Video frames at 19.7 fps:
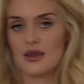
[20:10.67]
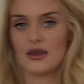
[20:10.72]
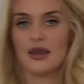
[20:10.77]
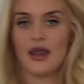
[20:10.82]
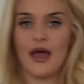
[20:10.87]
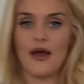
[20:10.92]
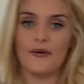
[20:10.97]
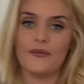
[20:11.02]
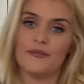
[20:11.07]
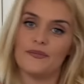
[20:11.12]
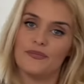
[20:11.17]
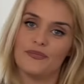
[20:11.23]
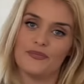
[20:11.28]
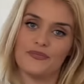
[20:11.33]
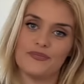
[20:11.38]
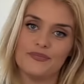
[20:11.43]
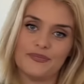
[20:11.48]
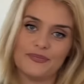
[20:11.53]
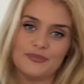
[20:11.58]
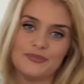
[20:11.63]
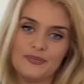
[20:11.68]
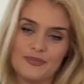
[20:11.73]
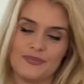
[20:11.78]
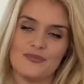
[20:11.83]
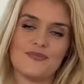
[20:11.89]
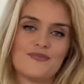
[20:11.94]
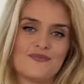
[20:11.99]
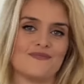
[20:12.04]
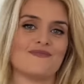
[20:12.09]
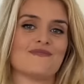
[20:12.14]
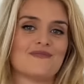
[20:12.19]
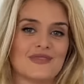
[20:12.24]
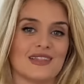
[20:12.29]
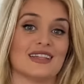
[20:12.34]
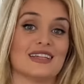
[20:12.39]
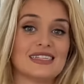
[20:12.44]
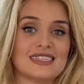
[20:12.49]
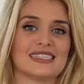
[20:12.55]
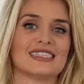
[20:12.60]
Now,
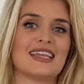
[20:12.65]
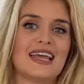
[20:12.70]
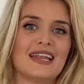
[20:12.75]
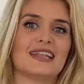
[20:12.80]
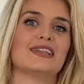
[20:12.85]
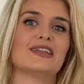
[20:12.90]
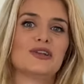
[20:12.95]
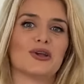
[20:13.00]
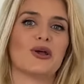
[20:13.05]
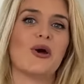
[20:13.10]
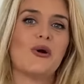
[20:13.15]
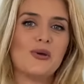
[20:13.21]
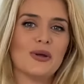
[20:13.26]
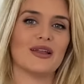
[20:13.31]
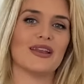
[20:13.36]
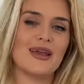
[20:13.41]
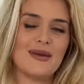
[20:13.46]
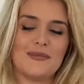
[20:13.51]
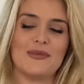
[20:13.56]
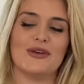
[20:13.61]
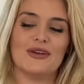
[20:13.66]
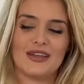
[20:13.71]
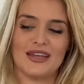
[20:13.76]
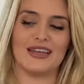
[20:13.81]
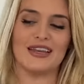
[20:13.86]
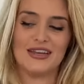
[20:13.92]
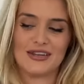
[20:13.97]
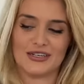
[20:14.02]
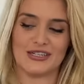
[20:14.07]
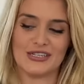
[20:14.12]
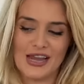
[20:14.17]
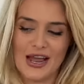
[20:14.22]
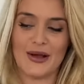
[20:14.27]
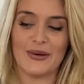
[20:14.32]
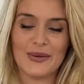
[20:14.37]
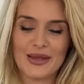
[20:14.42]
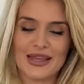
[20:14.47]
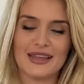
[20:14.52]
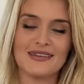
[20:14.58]
let's get a little coconut milk in here, shall
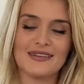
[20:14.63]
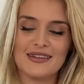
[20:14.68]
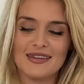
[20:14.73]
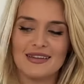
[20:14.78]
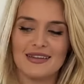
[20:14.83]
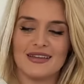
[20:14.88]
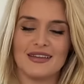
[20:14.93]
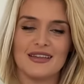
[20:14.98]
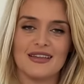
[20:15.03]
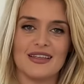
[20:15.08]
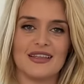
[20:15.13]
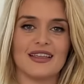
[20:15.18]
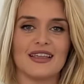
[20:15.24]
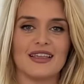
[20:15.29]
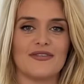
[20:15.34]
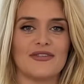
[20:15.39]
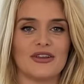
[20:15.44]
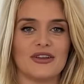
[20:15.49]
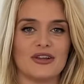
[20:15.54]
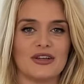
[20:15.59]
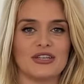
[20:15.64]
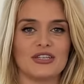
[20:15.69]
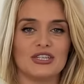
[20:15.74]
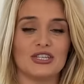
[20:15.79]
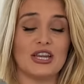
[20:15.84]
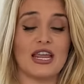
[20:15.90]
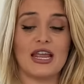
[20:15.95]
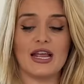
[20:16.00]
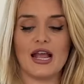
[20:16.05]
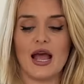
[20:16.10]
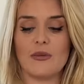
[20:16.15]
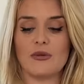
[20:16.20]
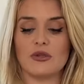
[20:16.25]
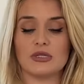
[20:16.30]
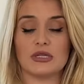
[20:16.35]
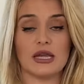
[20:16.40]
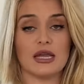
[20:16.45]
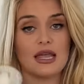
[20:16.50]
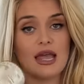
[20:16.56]
we? Give it a good shake. I'm
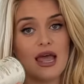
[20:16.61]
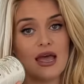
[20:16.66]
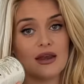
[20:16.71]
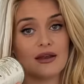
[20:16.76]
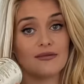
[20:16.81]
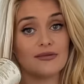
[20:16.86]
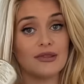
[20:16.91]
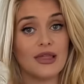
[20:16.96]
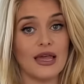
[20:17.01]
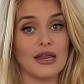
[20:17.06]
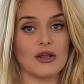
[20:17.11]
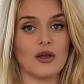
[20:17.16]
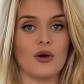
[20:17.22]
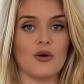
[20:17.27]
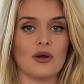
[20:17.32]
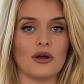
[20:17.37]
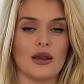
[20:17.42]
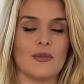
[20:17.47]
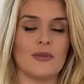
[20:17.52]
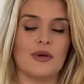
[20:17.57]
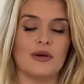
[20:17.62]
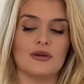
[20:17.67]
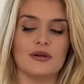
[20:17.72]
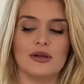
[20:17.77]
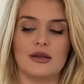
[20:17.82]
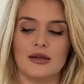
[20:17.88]
using a can of light coconut milk.